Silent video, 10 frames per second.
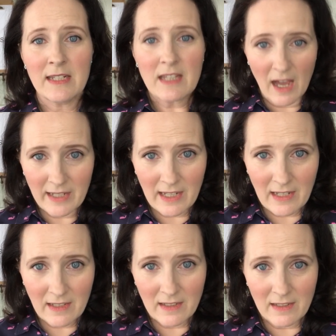It's
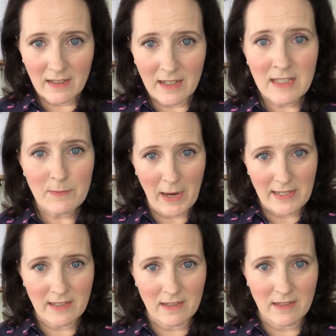honey and
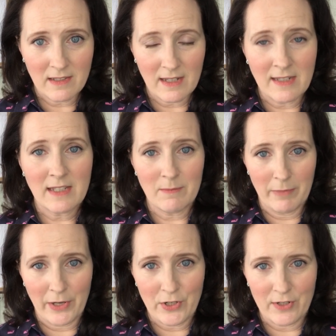spices and some
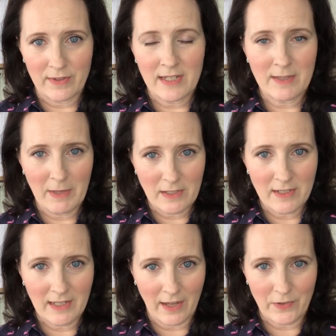butter that is
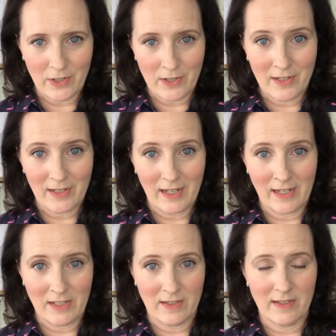melted together
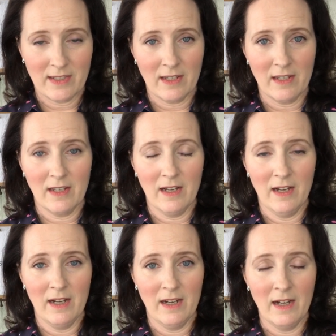into this
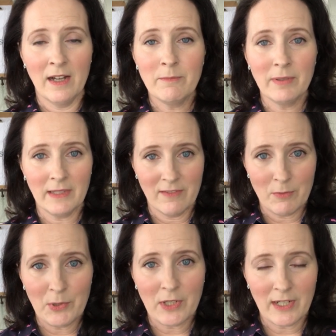
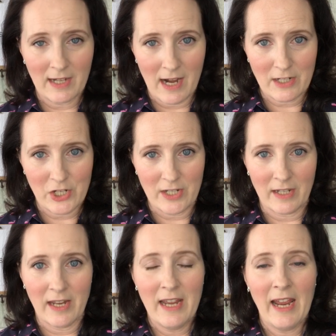unbelievable
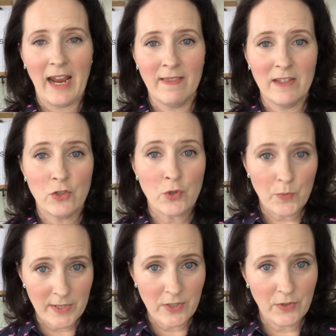concoction and then
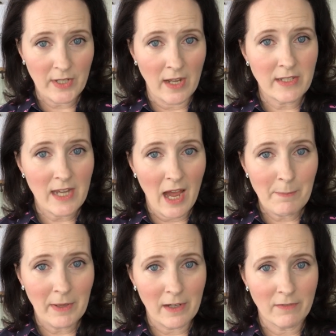drizzled on
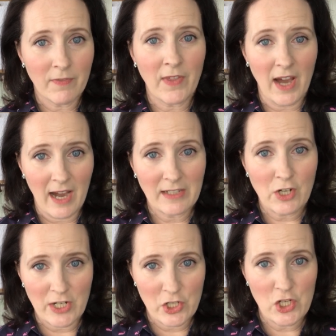top of the hot,
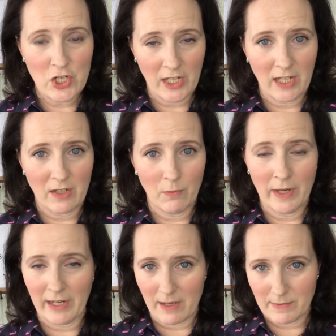crunchy chicken
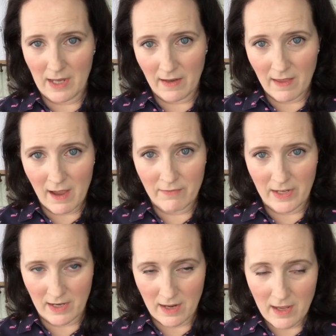when it comes out of the
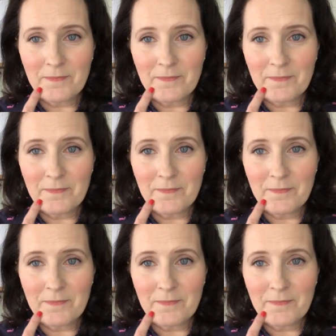oven.